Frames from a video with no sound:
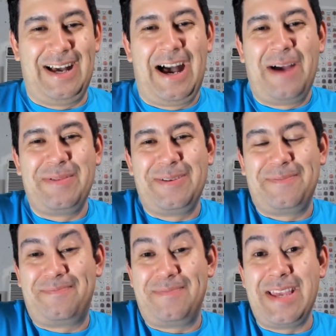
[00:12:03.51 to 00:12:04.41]
I mean,
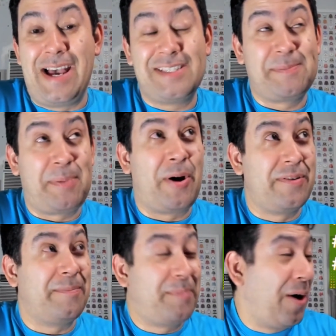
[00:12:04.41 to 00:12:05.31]
yes,
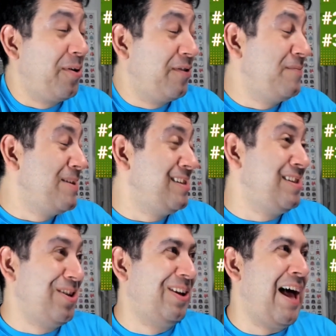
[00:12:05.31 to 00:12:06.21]
part of me
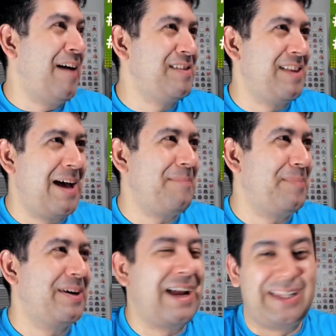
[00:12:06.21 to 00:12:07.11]
still laughs at that,
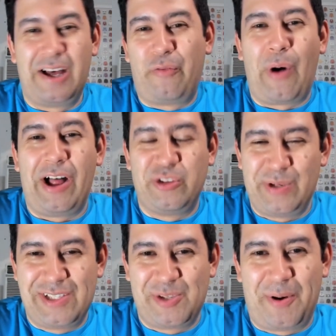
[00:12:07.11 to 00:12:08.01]
but I love Wild
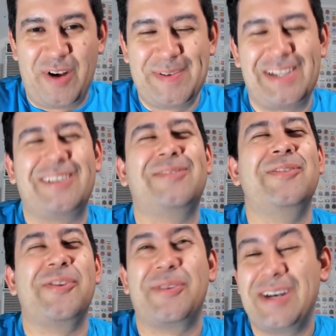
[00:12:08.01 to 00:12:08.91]
Wing, so part of me is like, oh no.